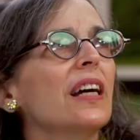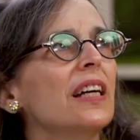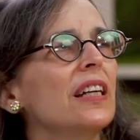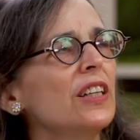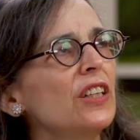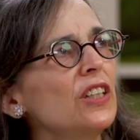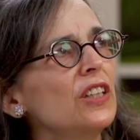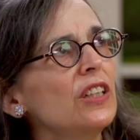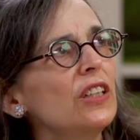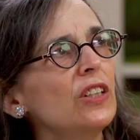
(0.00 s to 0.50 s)

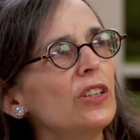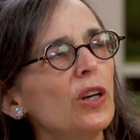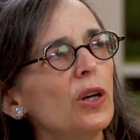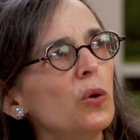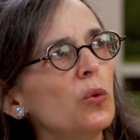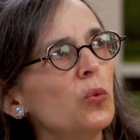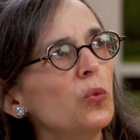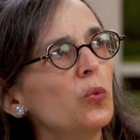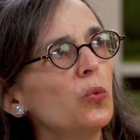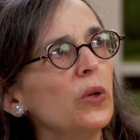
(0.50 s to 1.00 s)
you
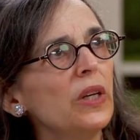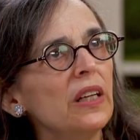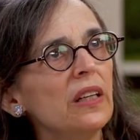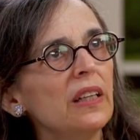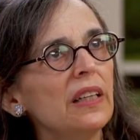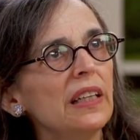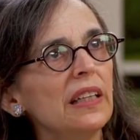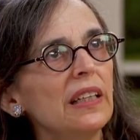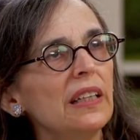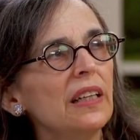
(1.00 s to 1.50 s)
know
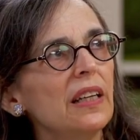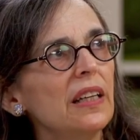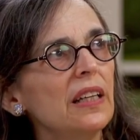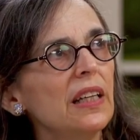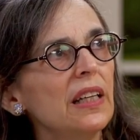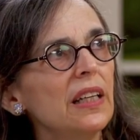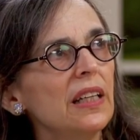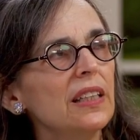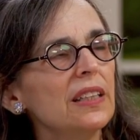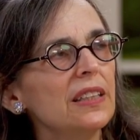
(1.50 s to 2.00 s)
really
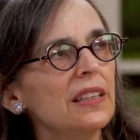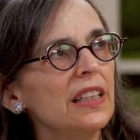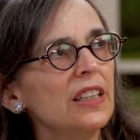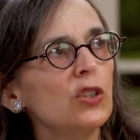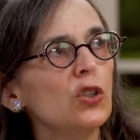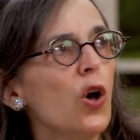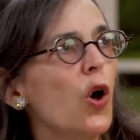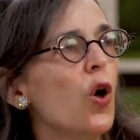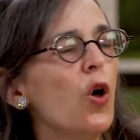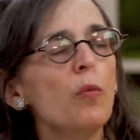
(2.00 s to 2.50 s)
it's it's
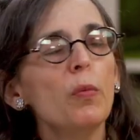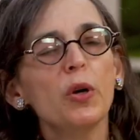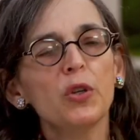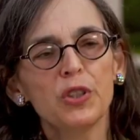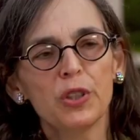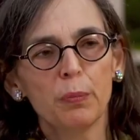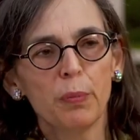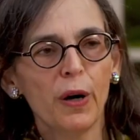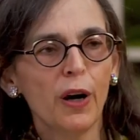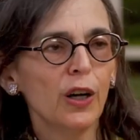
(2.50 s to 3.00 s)

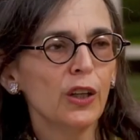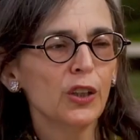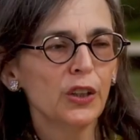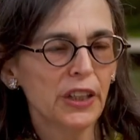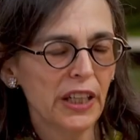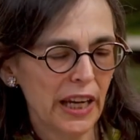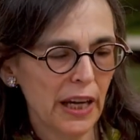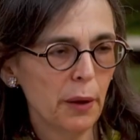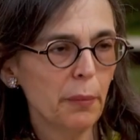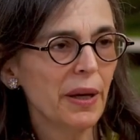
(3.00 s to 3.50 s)
almost a parlor
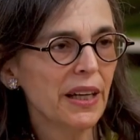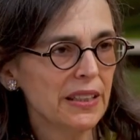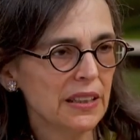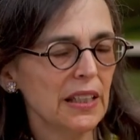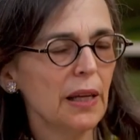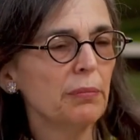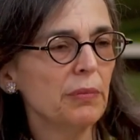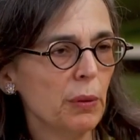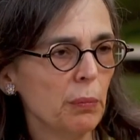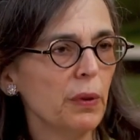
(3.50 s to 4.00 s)
game
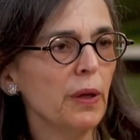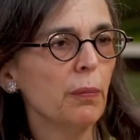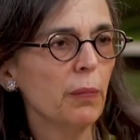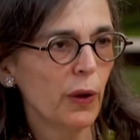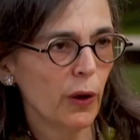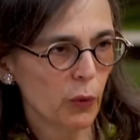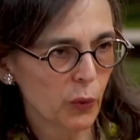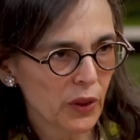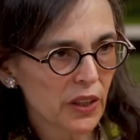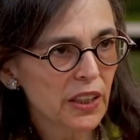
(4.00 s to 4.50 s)
except that people
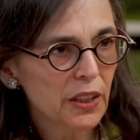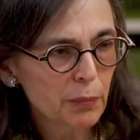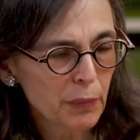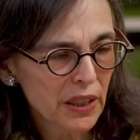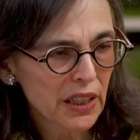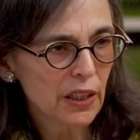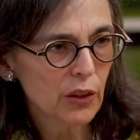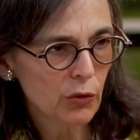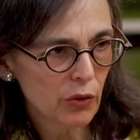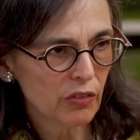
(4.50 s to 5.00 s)
are really
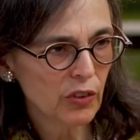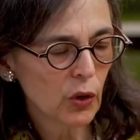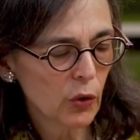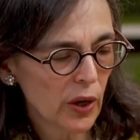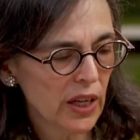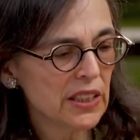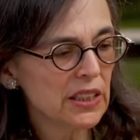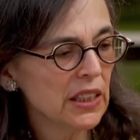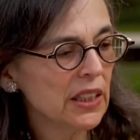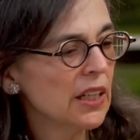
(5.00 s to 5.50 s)
being driven
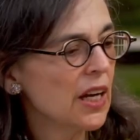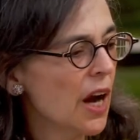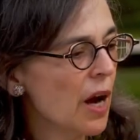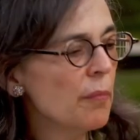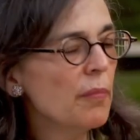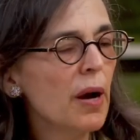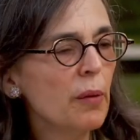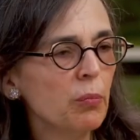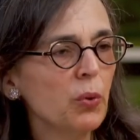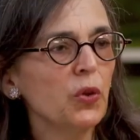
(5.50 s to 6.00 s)
crazy
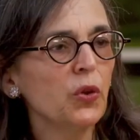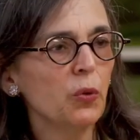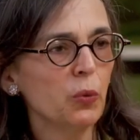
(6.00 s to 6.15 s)
come up with a